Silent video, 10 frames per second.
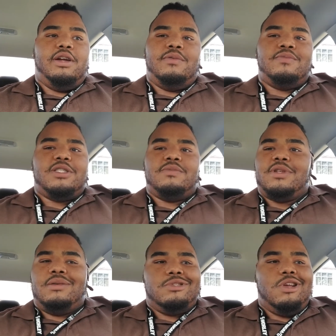Um, some,
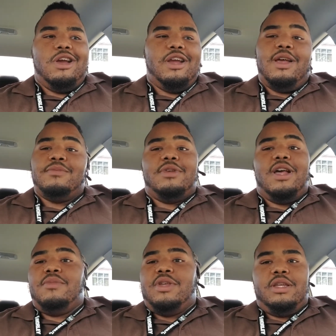I'm sorry. I'm,
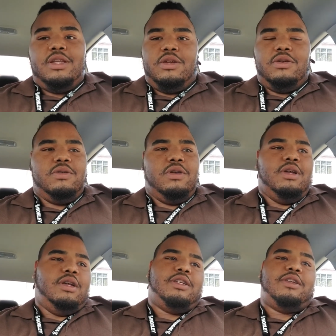I mean, you know,
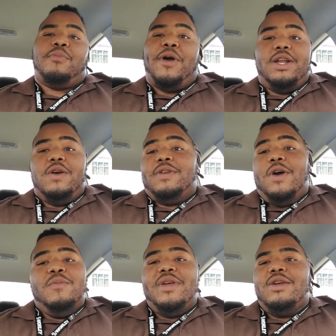y'all probably don't
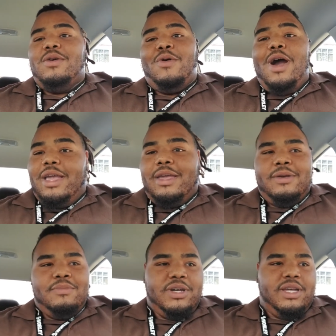know me who I
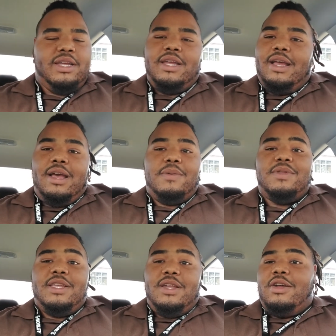am, but I'm
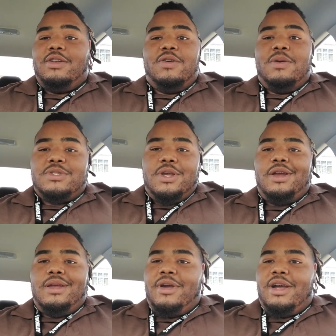letting y'all know I'm
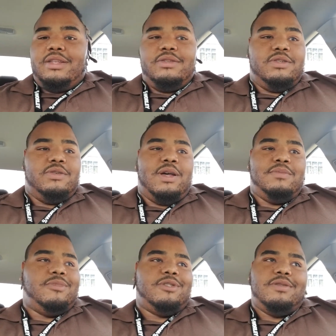sorry about. You know, I'm
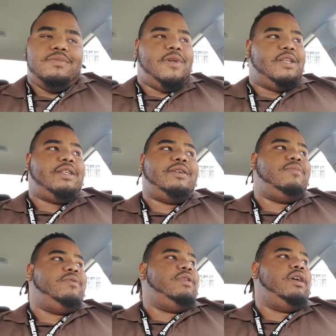just it's
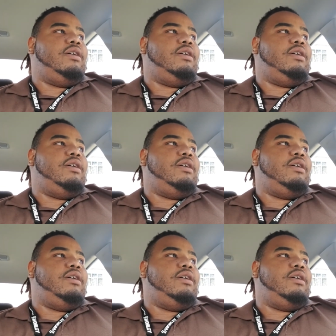terrible.